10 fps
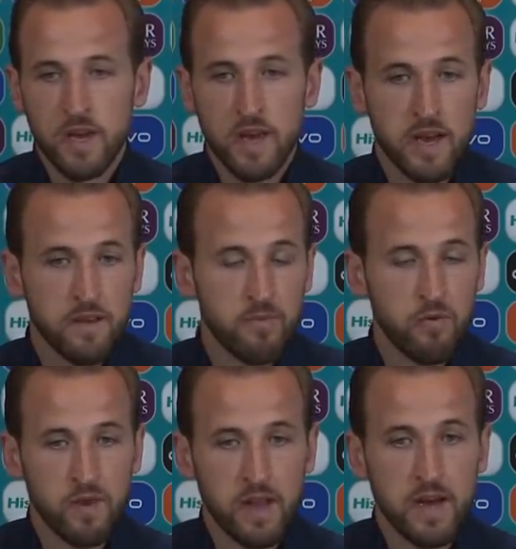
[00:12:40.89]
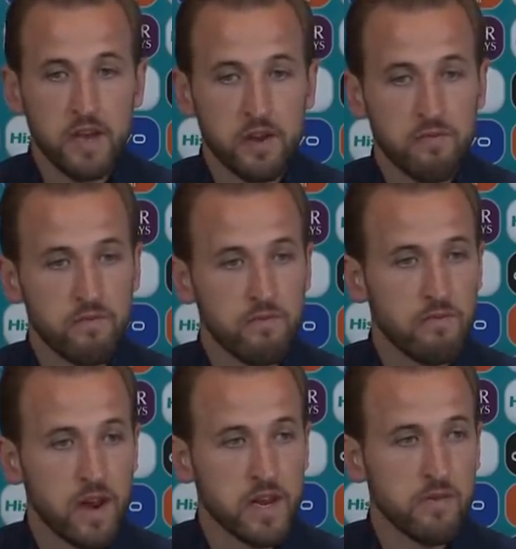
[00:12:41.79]
it's important that he just
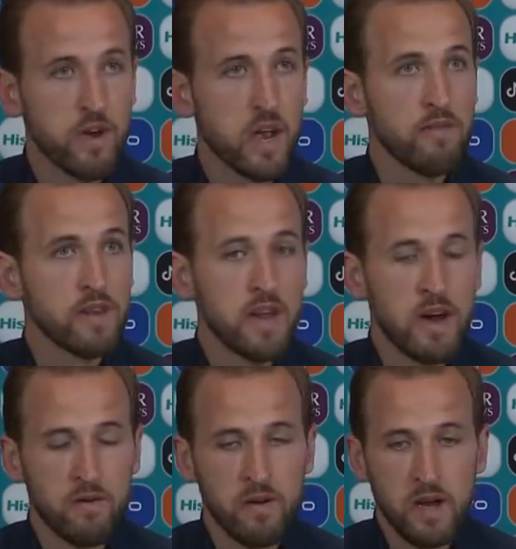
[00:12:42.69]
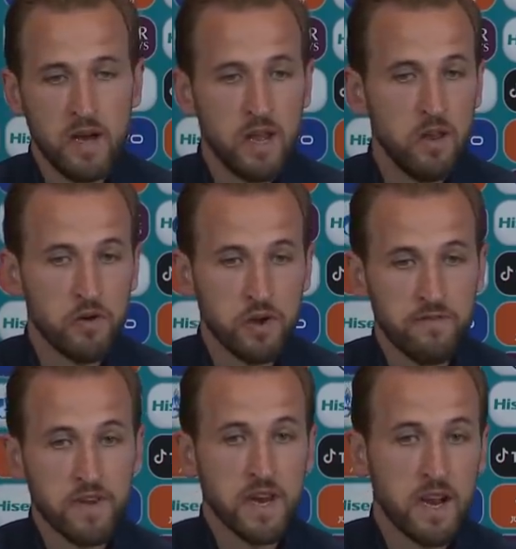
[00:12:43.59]
rests and recovers now, not
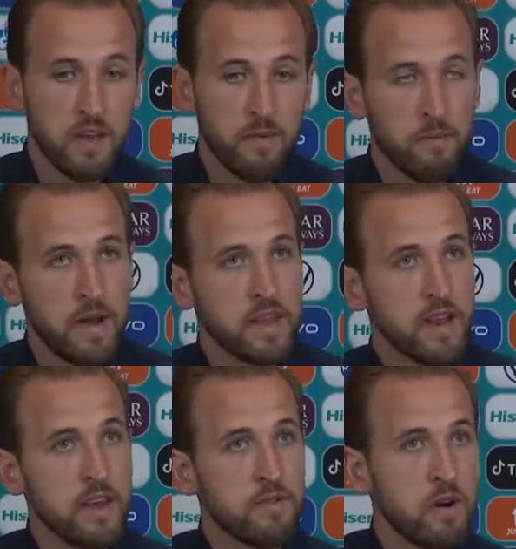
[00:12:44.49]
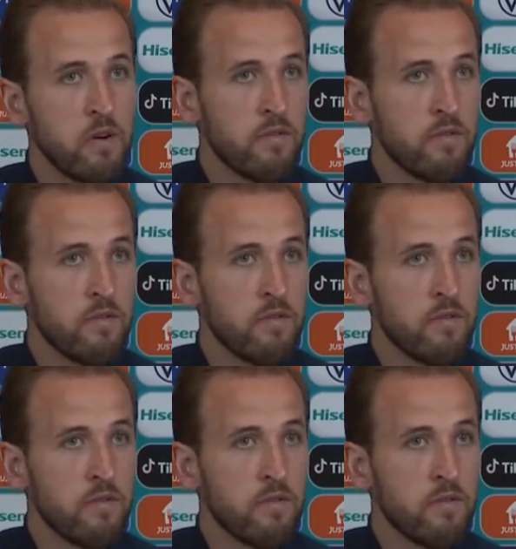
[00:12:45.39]
just physically but mentally as well.